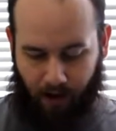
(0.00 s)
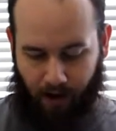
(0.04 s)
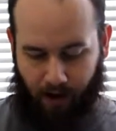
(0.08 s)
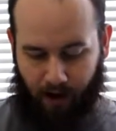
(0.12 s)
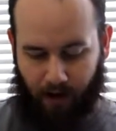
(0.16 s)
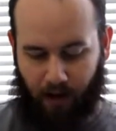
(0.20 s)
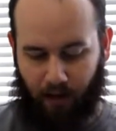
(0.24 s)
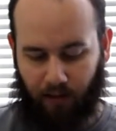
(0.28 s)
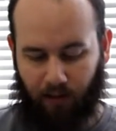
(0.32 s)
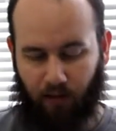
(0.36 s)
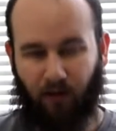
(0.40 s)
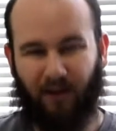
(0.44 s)

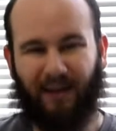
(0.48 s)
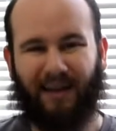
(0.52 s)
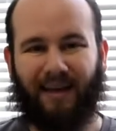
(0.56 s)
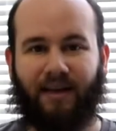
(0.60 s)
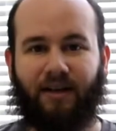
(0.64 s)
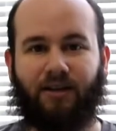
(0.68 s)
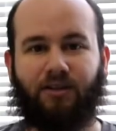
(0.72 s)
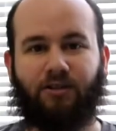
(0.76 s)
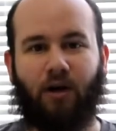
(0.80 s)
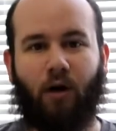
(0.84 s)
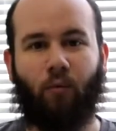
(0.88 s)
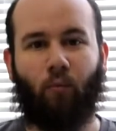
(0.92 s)
a little
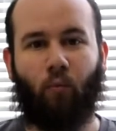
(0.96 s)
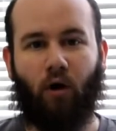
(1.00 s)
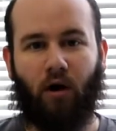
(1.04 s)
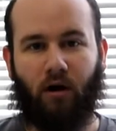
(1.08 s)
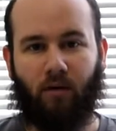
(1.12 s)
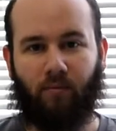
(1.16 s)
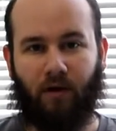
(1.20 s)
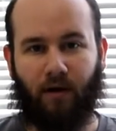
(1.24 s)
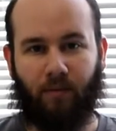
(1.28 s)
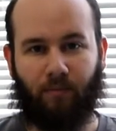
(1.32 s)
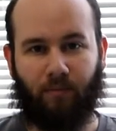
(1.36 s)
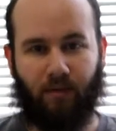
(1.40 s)
hint on what
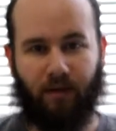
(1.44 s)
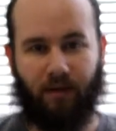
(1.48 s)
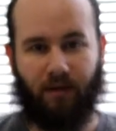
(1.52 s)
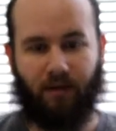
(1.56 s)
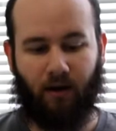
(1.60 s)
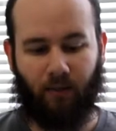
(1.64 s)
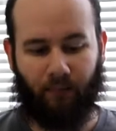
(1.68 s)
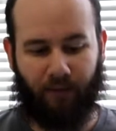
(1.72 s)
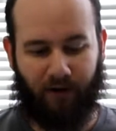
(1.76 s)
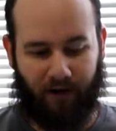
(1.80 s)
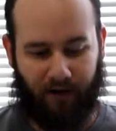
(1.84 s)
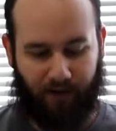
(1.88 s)
it might be
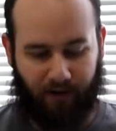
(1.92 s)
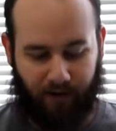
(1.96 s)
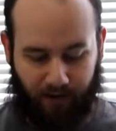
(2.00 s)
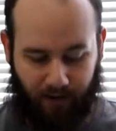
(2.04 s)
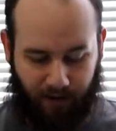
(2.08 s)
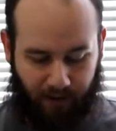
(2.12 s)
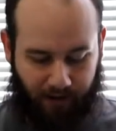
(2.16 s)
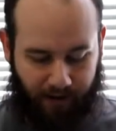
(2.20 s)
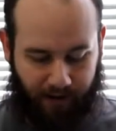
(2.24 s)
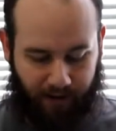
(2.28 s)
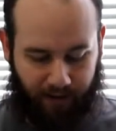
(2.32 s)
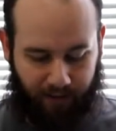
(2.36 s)
coming in,
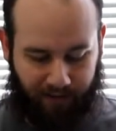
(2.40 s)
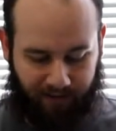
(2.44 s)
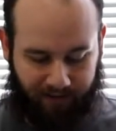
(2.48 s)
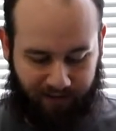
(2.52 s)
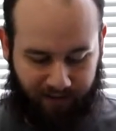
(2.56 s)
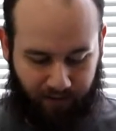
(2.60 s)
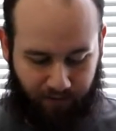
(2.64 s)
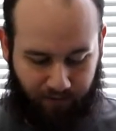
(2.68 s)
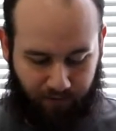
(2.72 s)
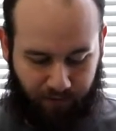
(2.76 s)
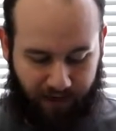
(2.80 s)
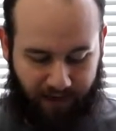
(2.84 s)
and let's
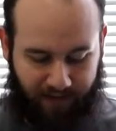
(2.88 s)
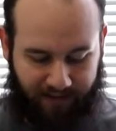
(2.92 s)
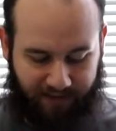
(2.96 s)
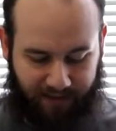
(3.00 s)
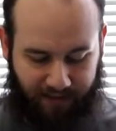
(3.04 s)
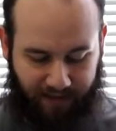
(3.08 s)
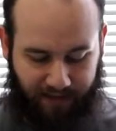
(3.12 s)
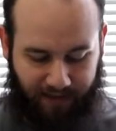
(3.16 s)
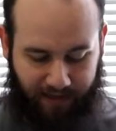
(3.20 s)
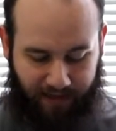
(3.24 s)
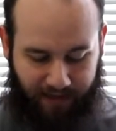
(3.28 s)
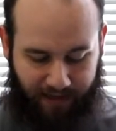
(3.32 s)
see if you guys
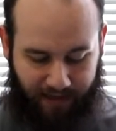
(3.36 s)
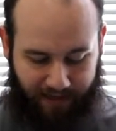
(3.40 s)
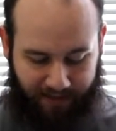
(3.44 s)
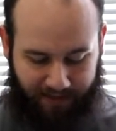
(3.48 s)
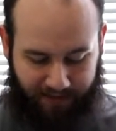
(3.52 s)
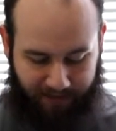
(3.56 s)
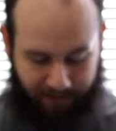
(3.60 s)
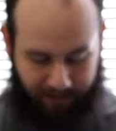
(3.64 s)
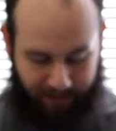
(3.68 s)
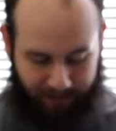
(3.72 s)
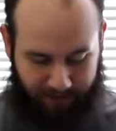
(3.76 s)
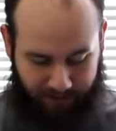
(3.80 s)
can
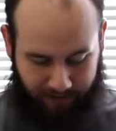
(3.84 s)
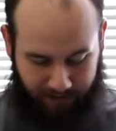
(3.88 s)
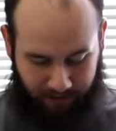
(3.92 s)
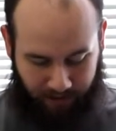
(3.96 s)
guess it.